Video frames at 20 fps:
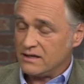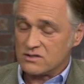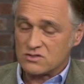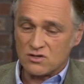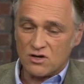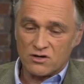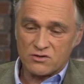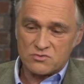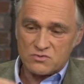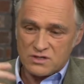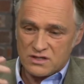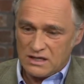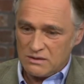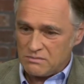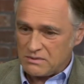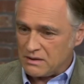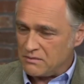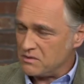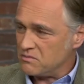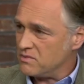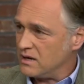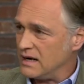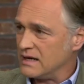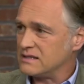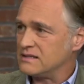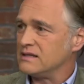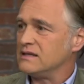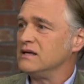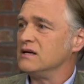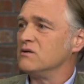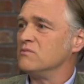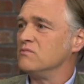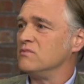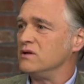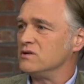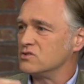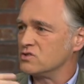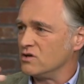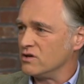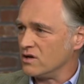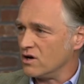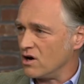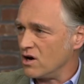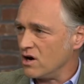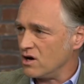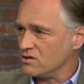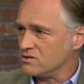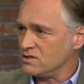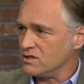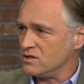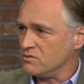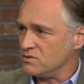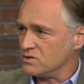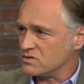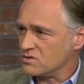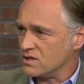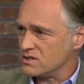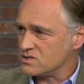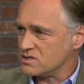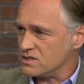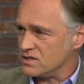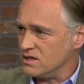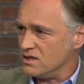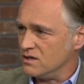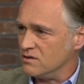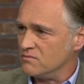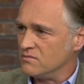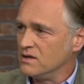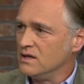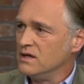And as long as we keep coming back to him and turning our heart to him and trusting him,